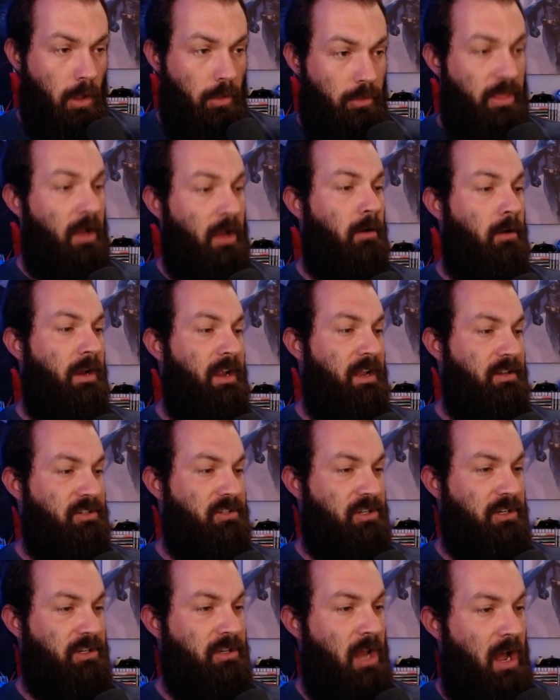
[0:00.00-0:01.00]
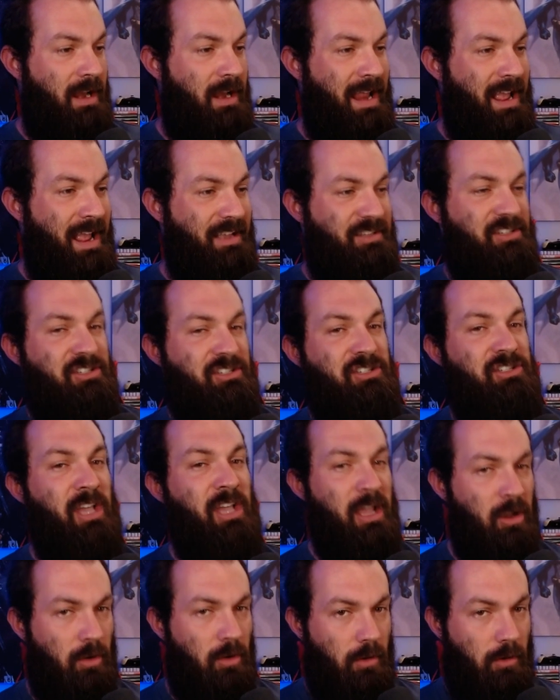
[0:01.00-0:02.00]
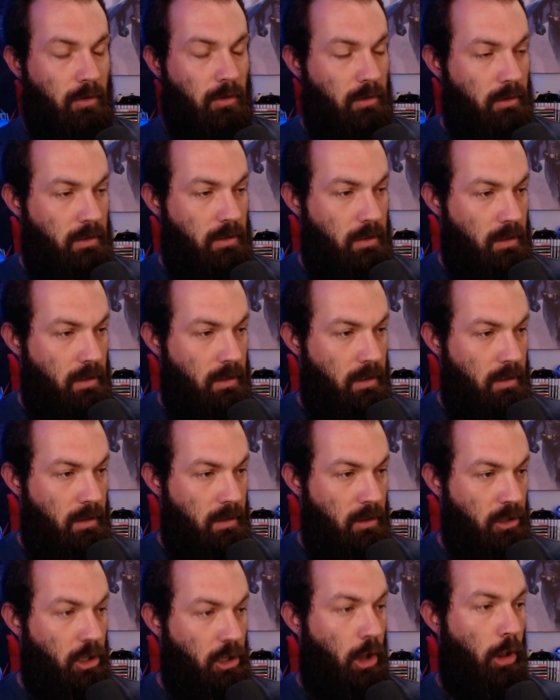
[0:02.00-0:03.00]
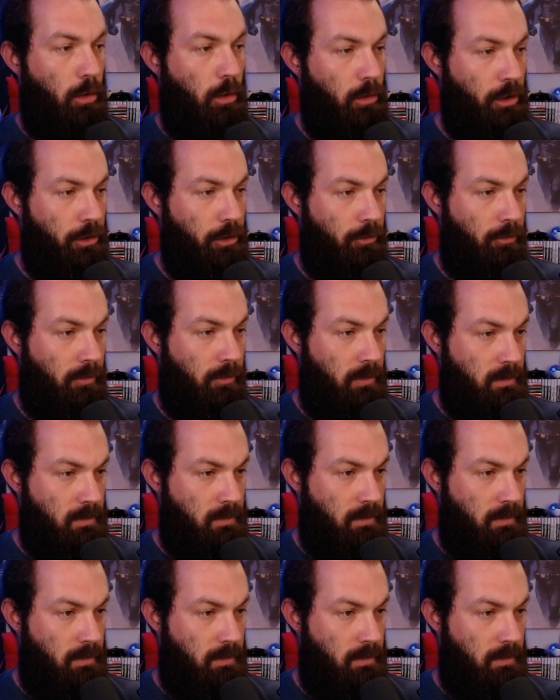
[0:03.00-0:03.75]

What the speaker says: There is not a single clue,